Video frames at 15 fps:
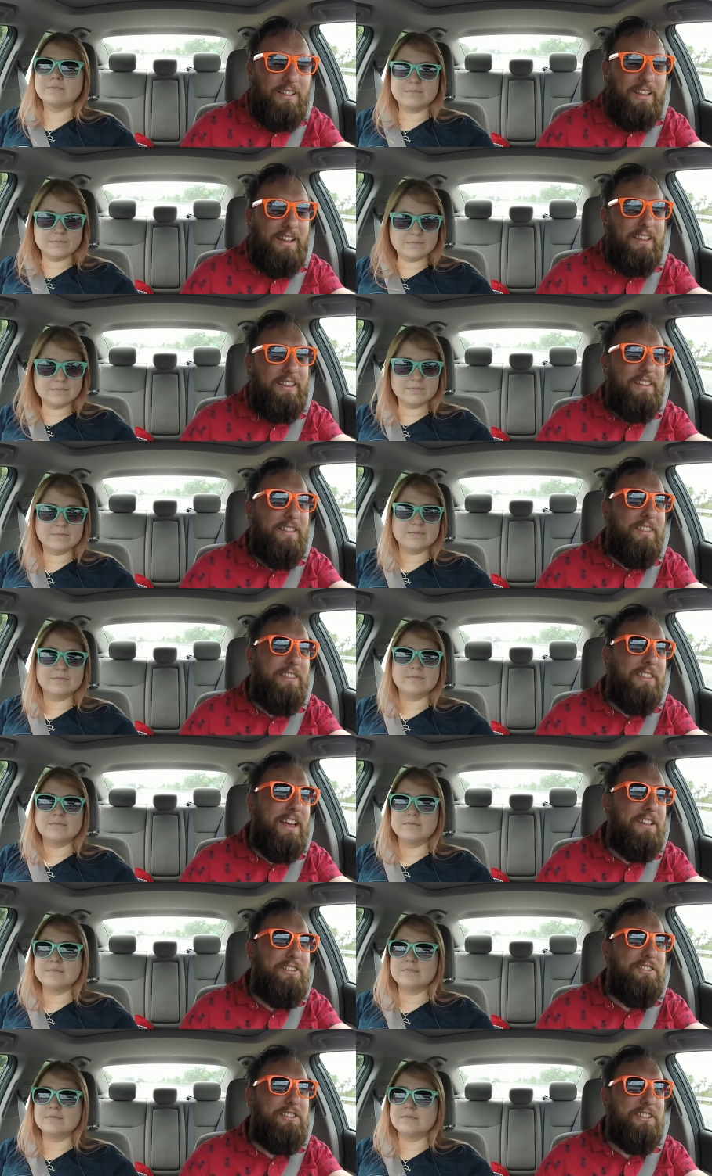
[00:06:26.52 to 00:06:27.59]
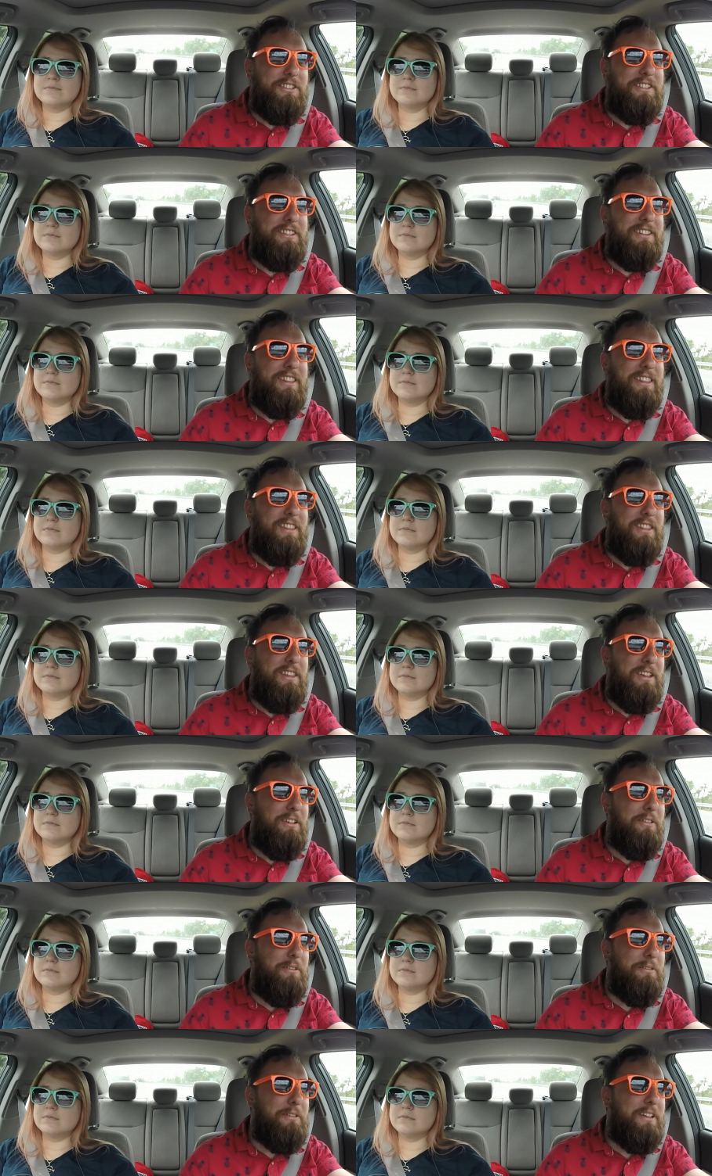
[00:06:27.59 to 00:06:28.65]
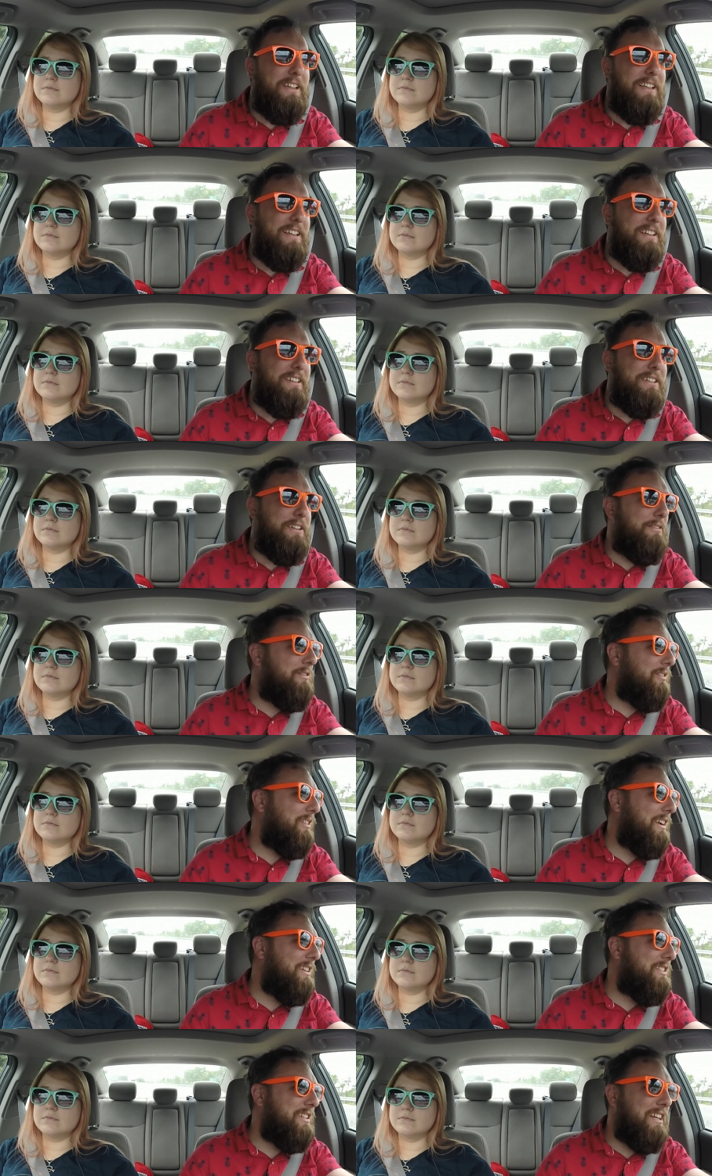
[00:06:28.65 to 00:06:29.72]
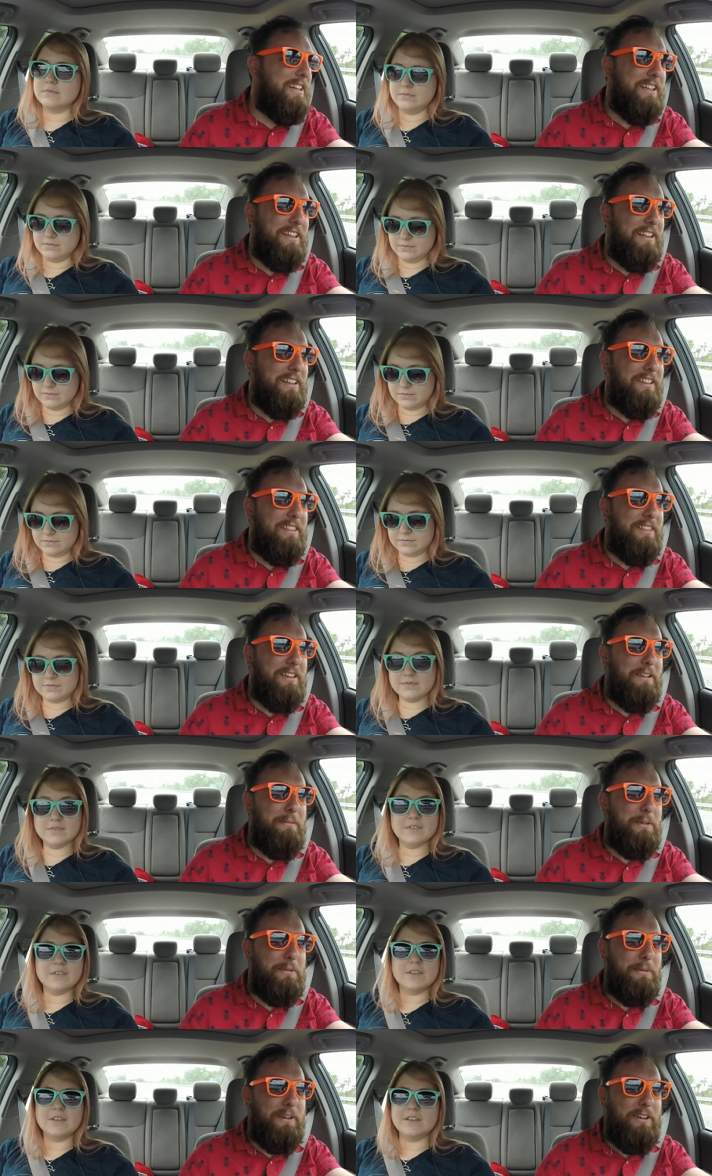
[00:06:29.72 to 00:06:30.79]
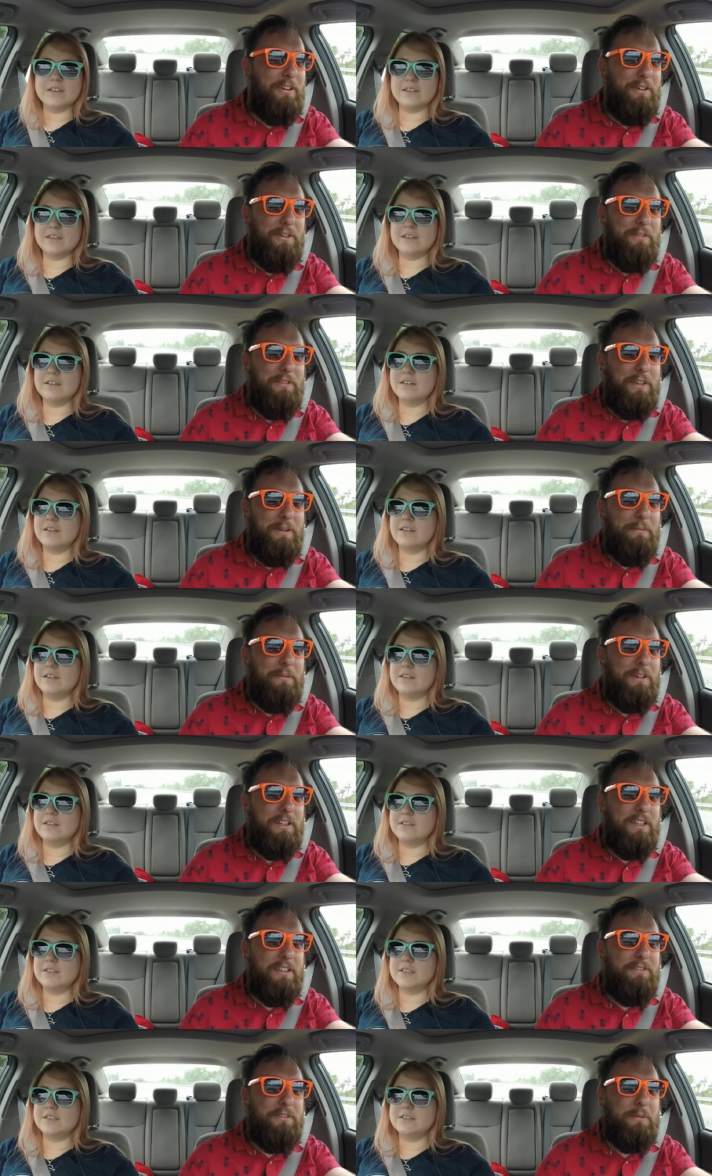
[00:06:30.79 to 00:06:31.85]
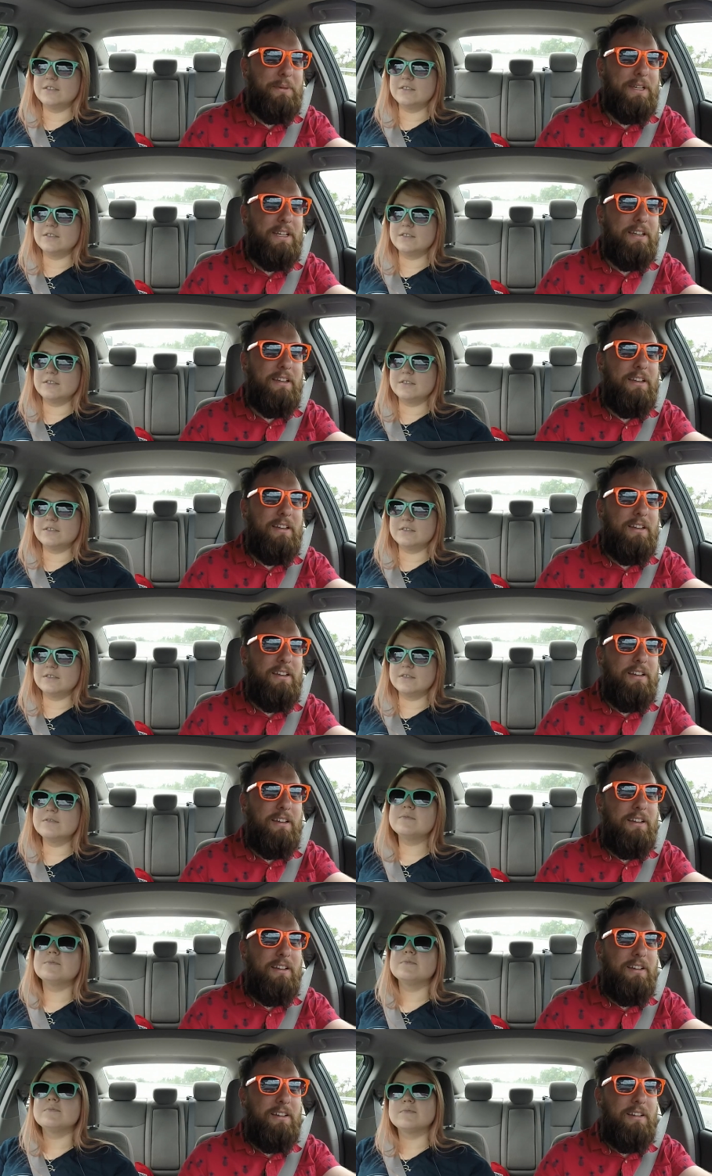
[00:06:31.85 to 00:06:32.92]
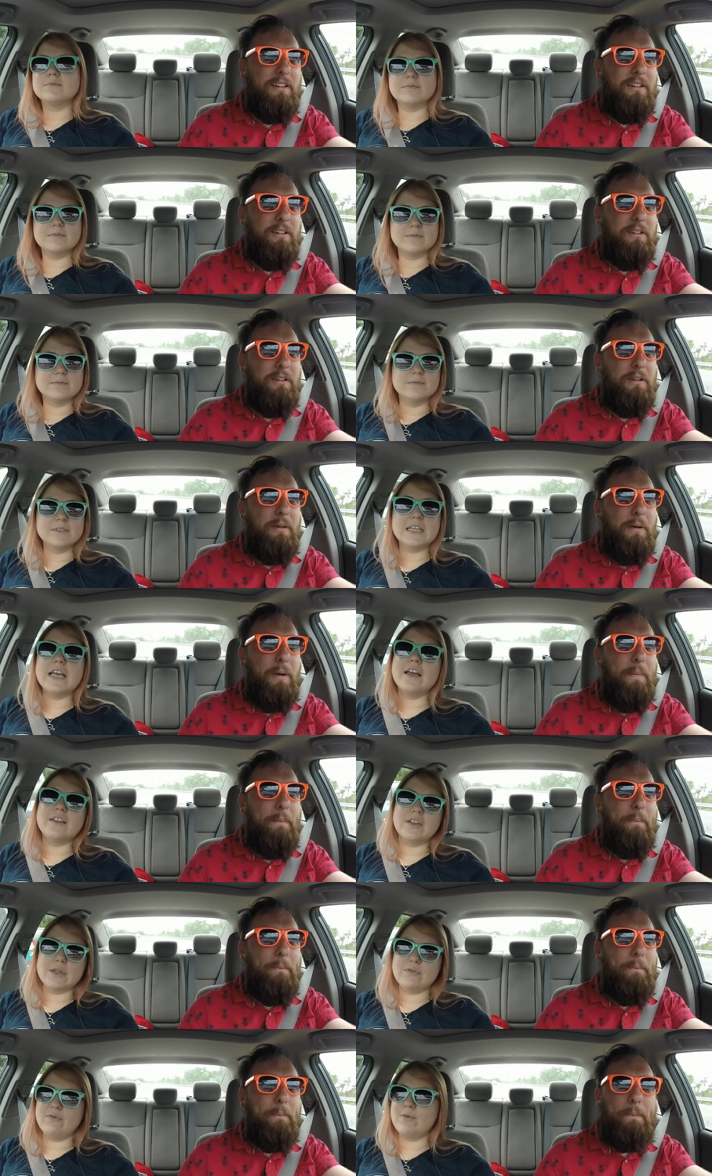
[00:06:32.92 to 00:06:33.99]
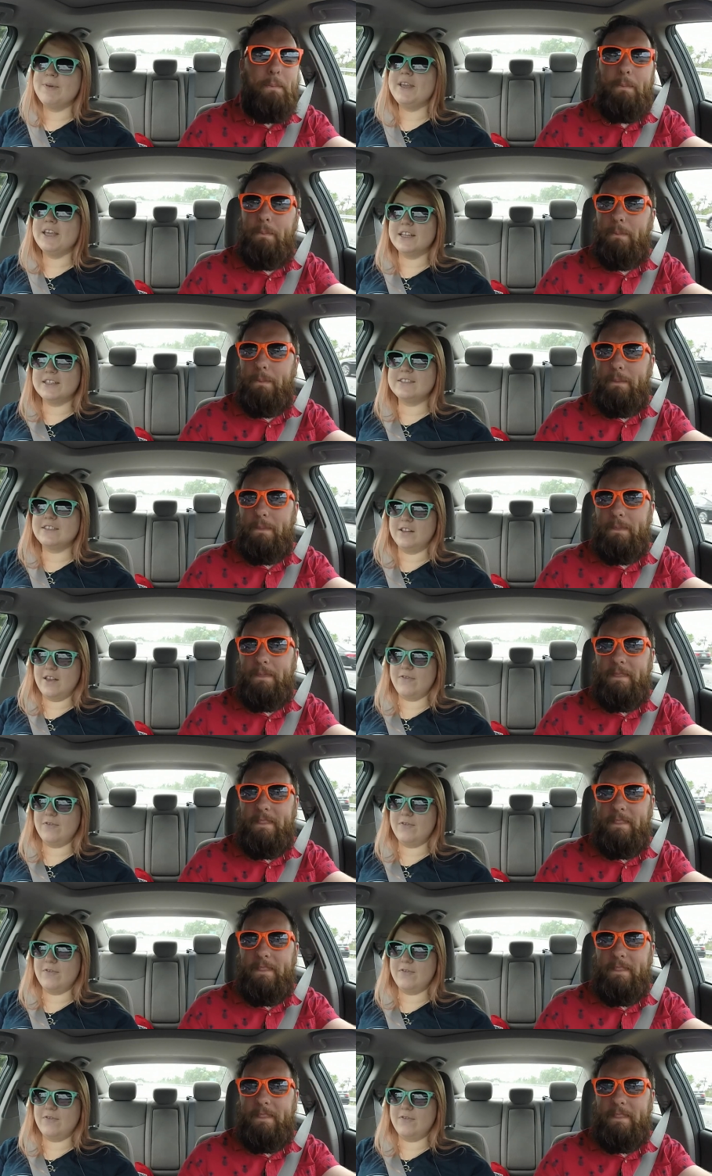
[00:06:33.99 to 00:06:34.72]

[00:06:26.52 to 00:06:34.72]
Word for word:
Speaker 1: Like that's just the only differentiating thing between all of them, really, for me.
Speaker 2: Mm yeah, for me, it's the Life